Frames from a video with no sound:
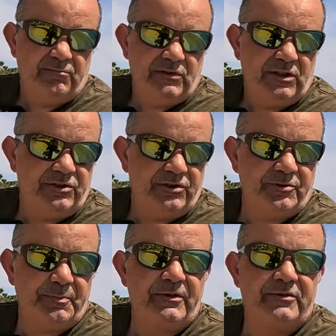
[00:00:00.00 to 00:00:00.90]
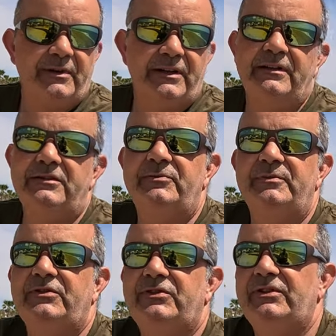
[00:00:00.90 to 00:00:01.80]
I just spoke to my
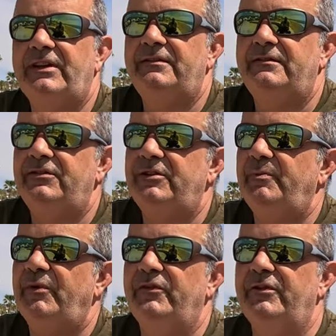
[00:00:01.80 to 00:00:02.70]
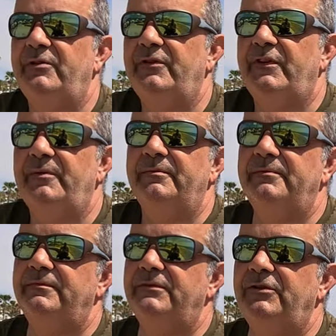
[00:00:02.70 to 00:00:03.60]
customers and said, does it bother you if I'm
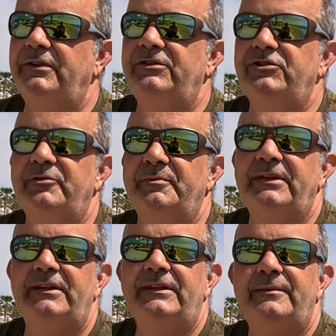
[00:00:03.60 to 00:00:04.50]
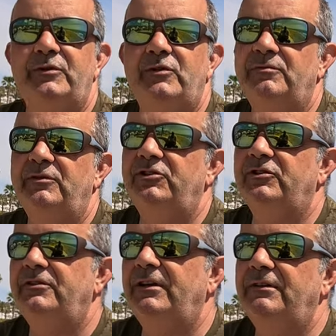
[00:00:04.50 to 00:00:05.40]
not in Germany anymore? And they
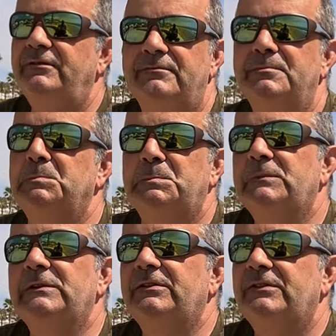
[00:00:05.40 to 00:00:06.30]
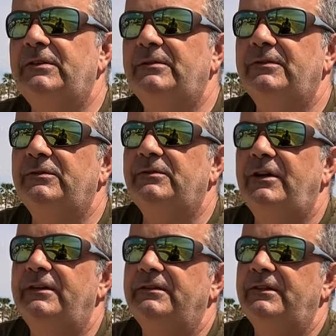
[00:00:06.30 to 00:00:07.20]
said no. So I thought,
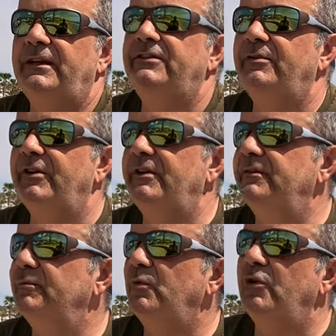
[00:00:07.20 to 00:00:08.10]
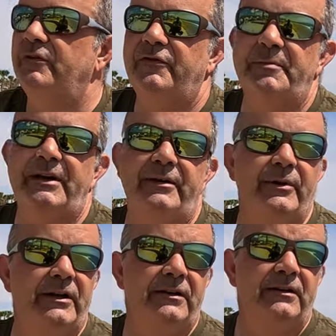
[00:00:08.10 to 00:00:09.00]
right, okay, so I can work from
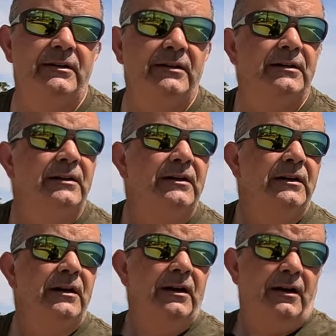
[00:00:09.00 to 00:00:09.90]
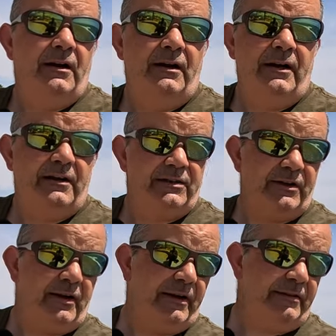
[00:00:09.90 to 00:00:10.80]
anywhere. And then I
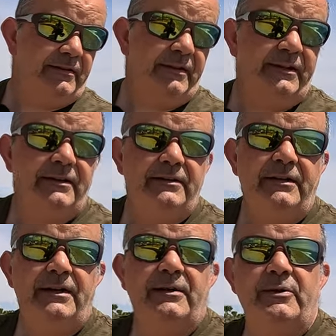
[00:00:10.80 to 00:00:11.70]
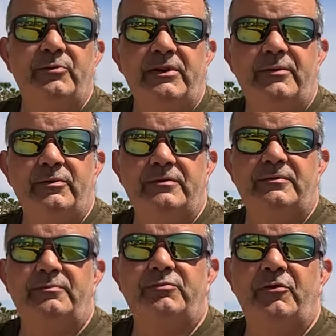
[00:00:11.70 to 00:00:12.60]
started thinking, yeah, it, it would
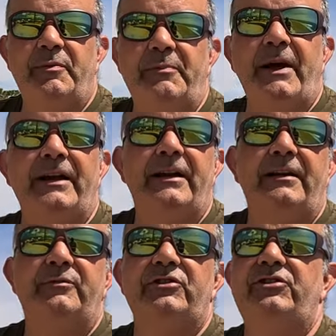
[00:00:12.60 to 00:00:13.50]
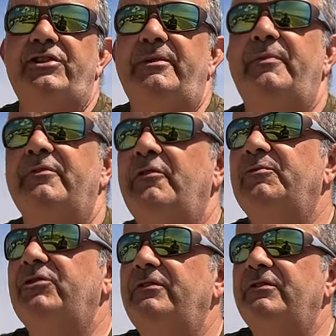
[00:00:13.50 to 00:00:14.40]
probably back then it was a cheaper
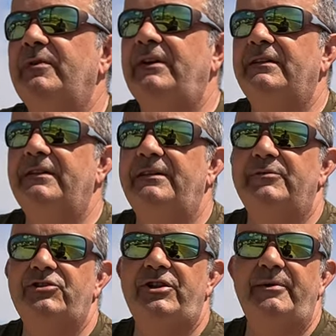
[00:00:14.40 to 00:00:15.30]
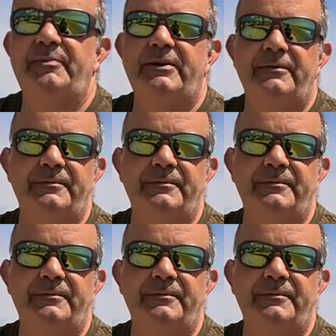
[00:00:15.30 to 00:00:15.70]
option as well. I think it was cheaper